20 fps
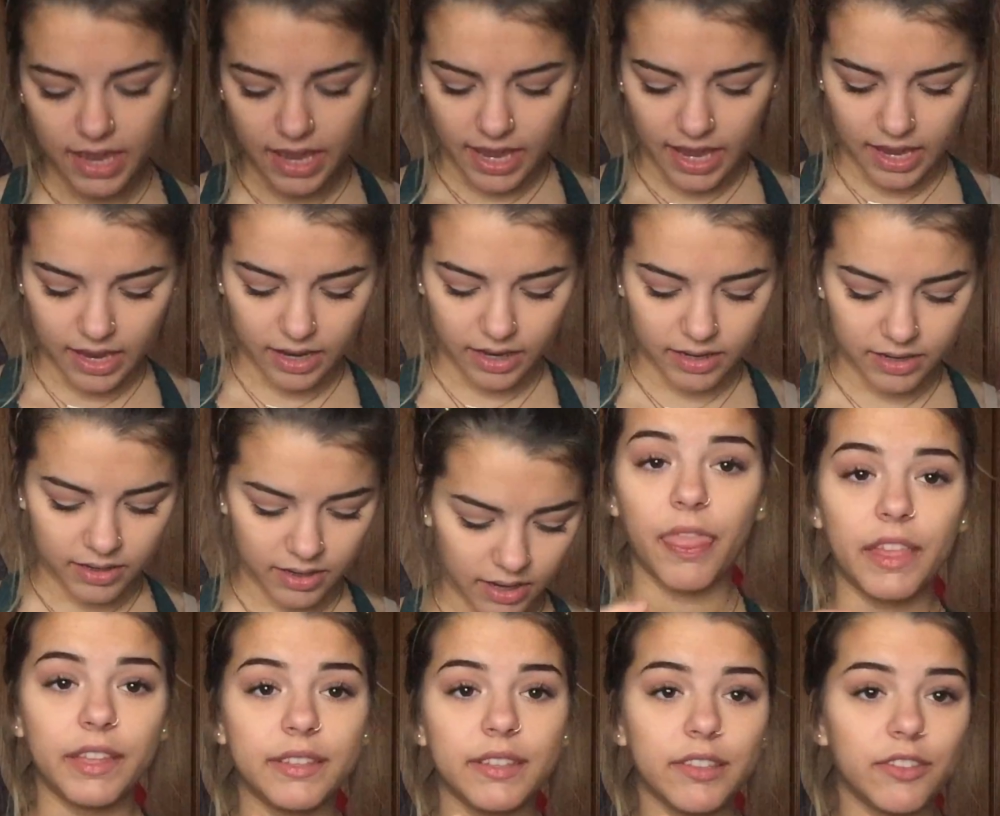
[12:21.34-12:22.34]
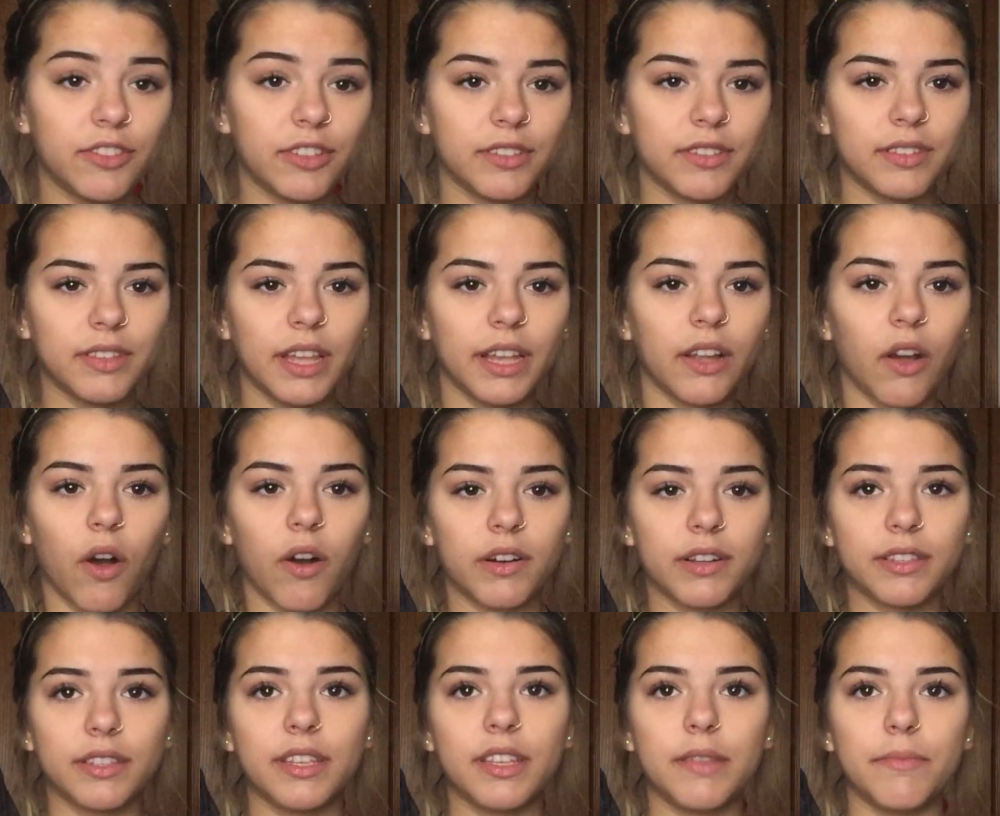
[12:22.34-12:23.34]
and this is just like
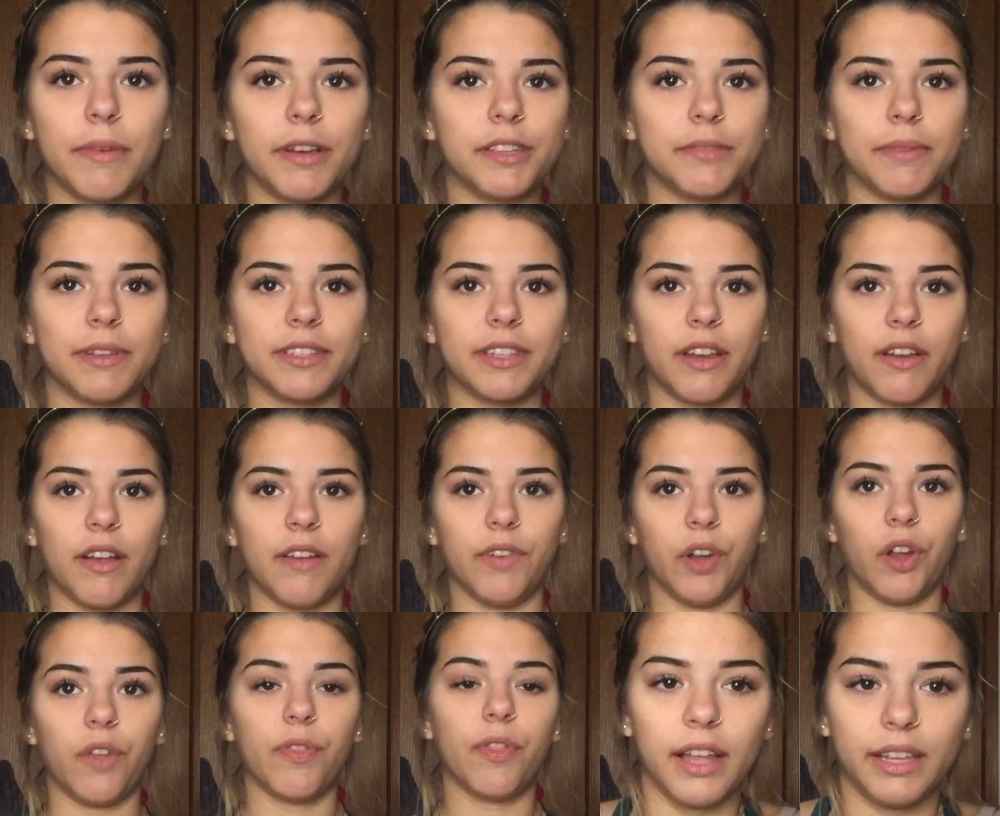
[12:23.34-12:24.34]
honestly the best mascara ever.